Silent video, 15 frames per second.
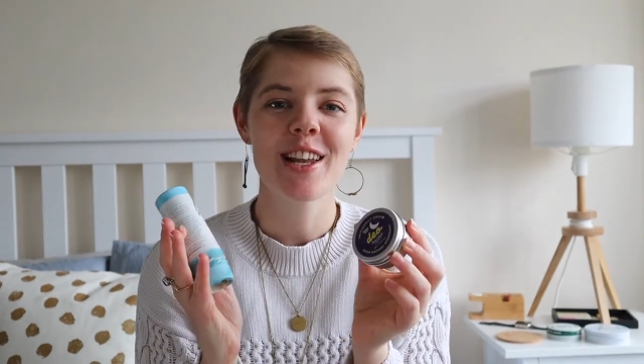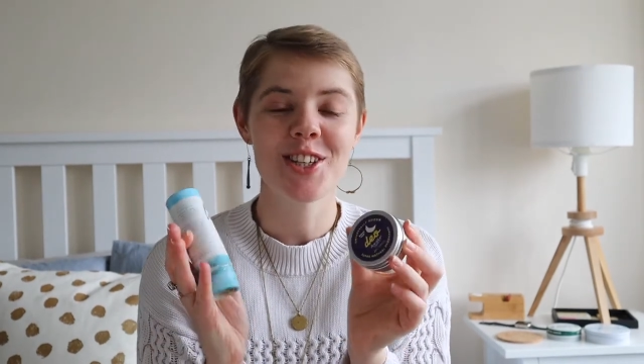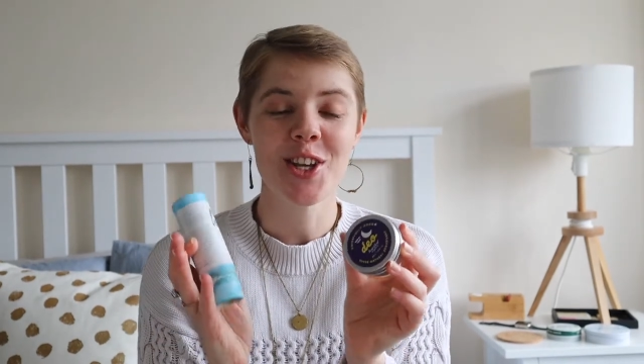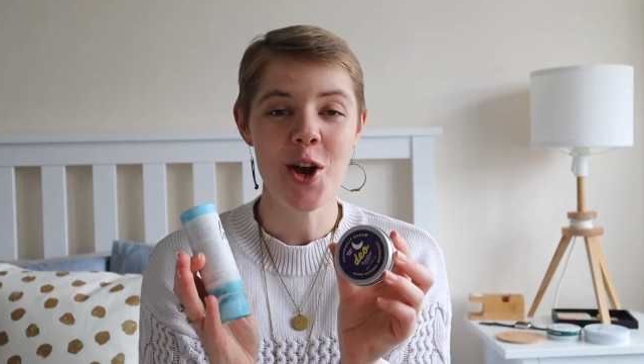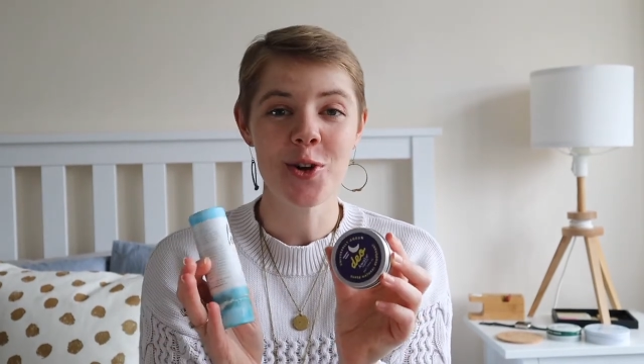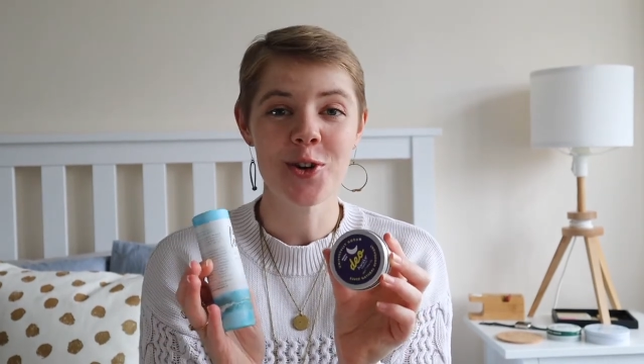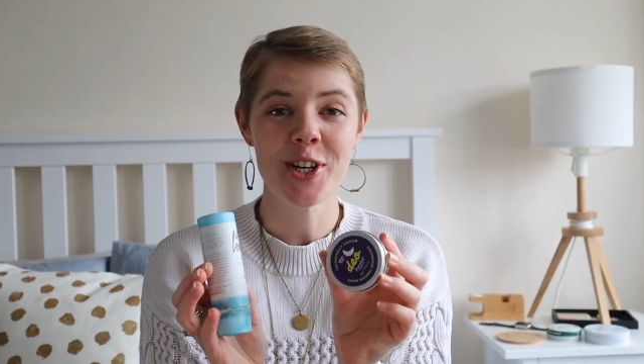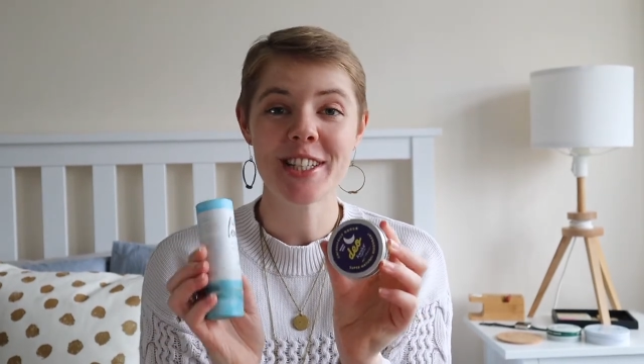
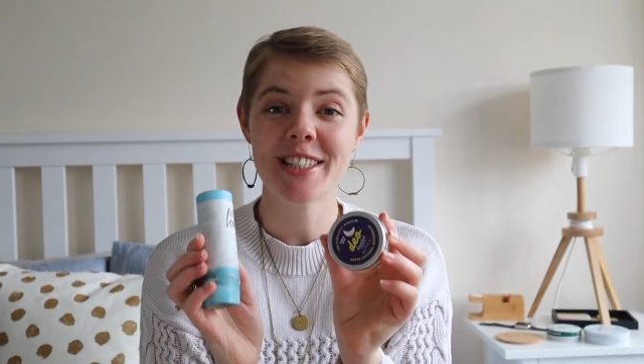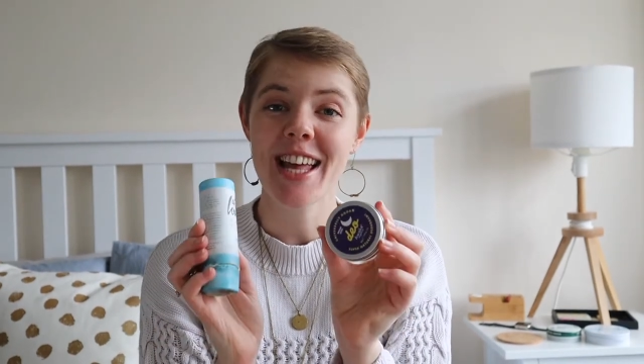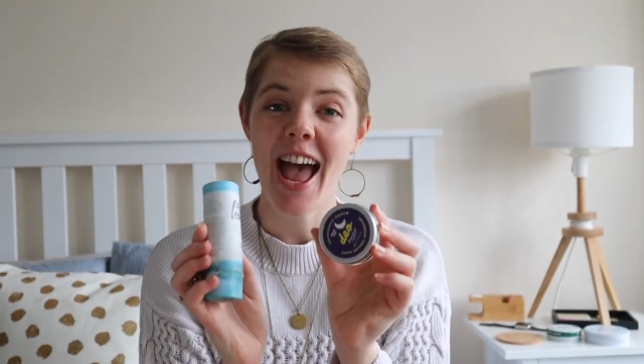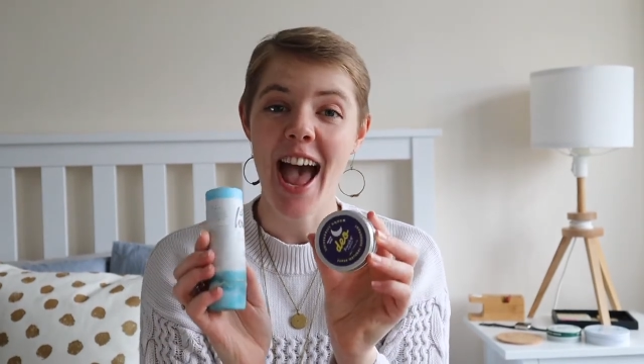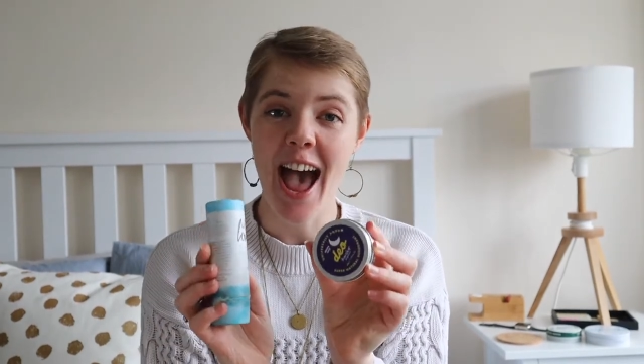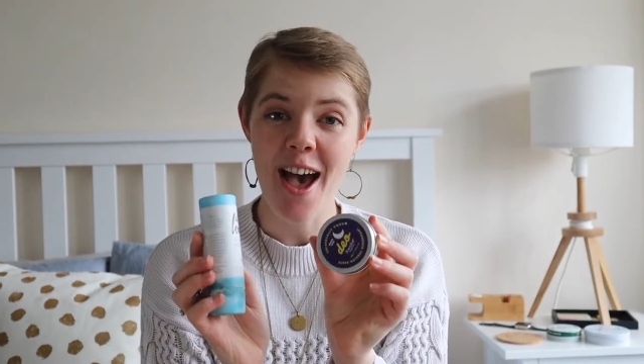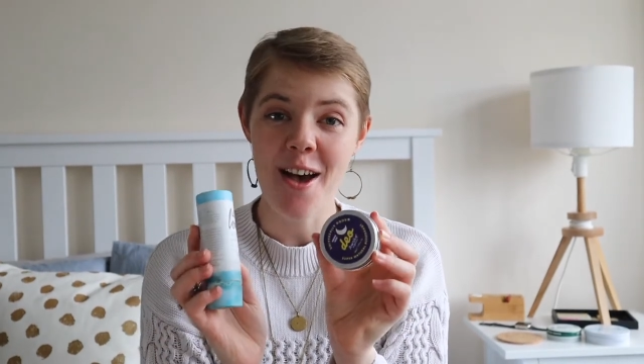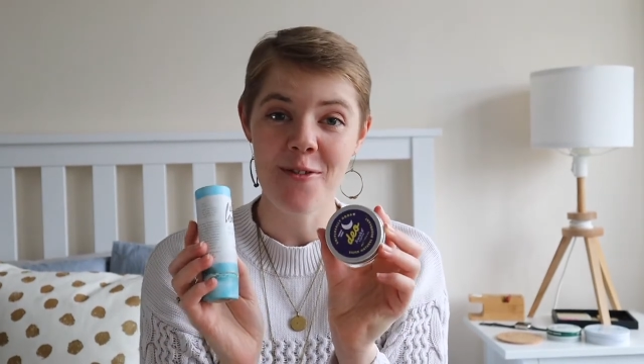deodorants
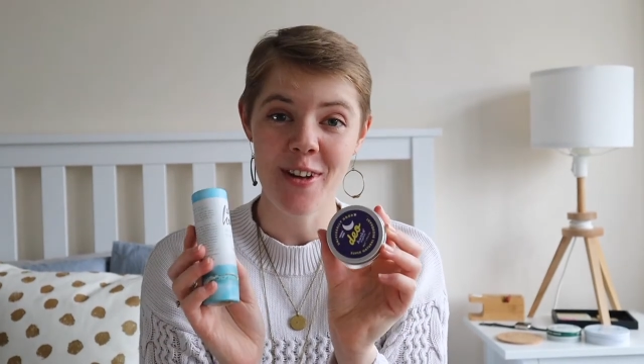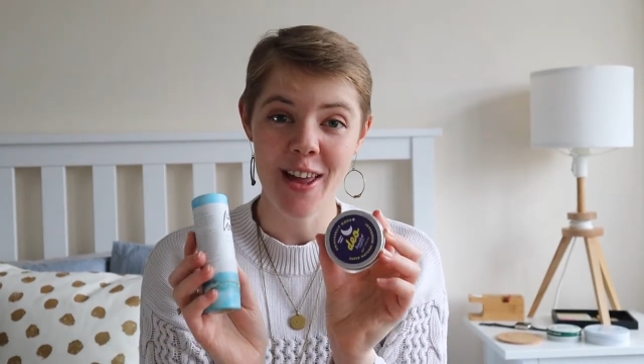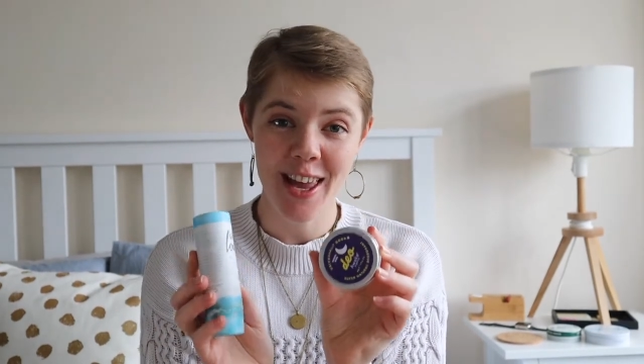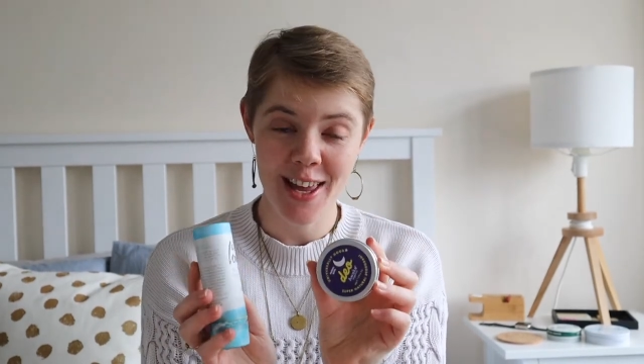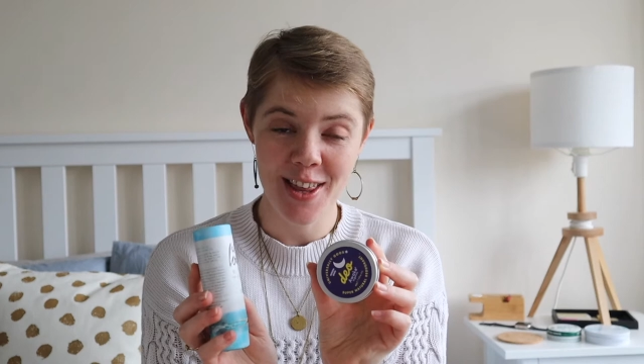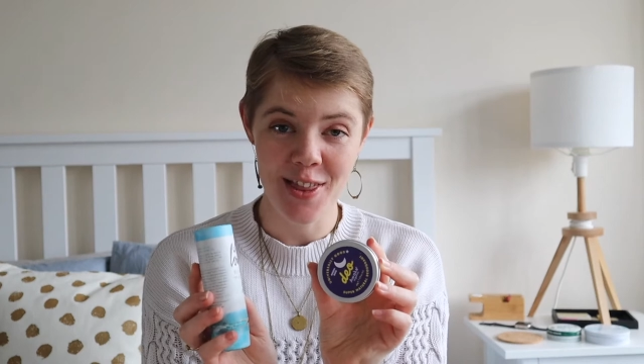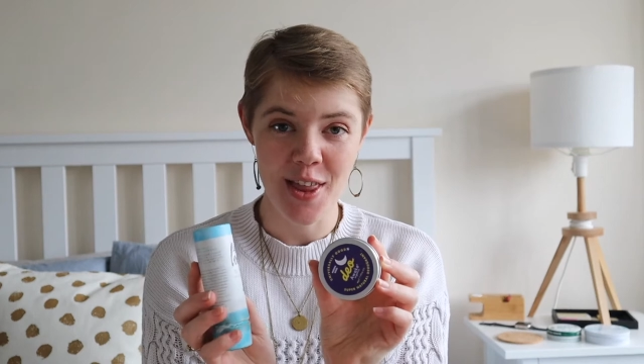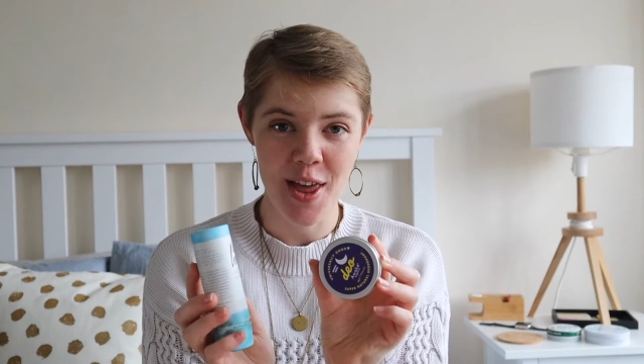have
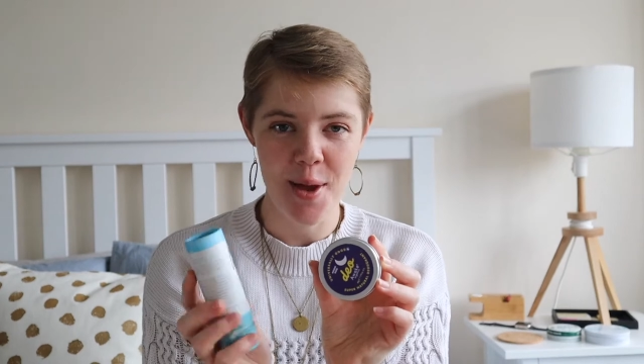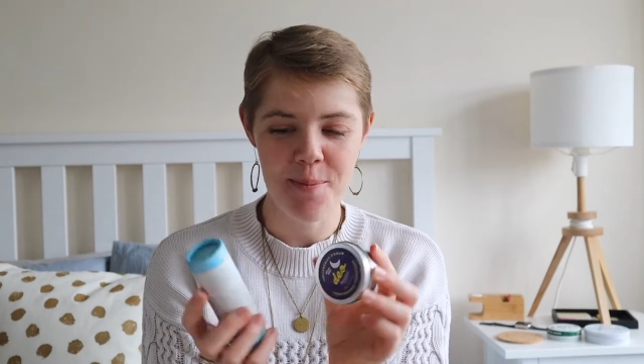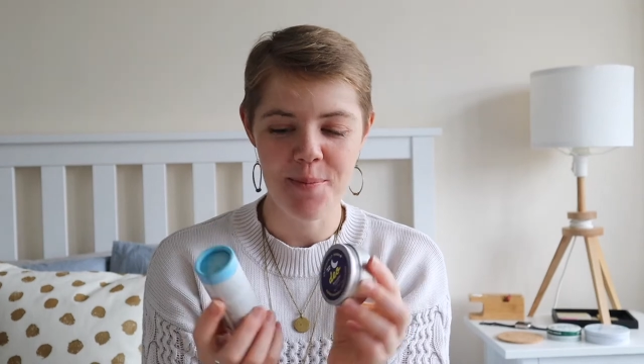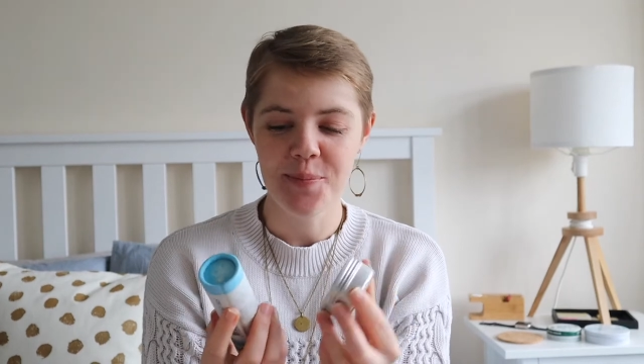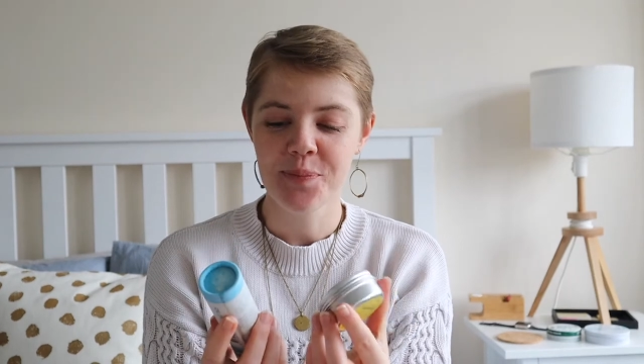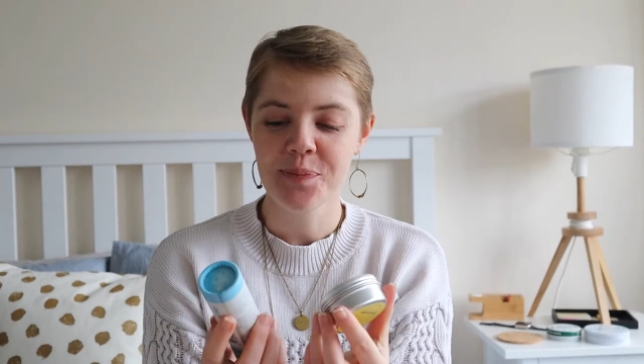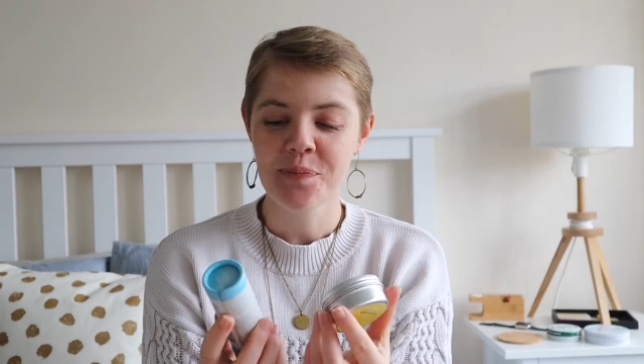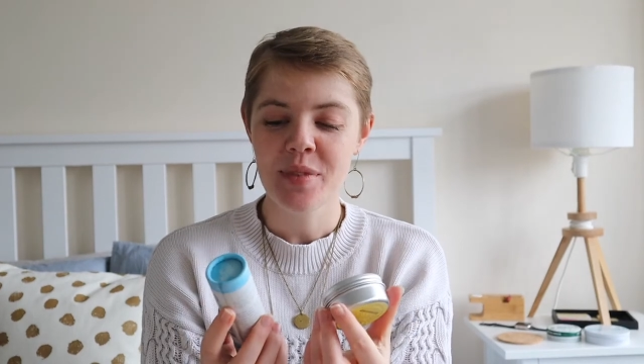in them.